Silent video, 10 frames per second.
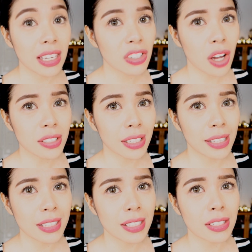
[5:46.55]
These contact
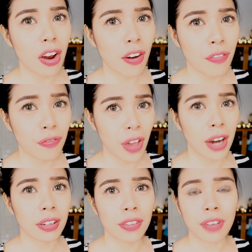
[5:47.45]
lenses are
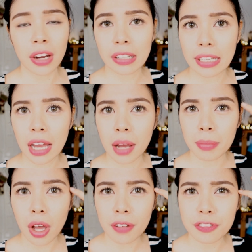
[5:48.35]
very, very
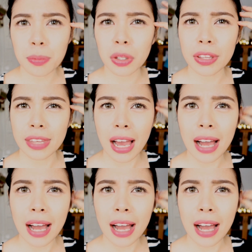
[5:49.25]
comfortable on the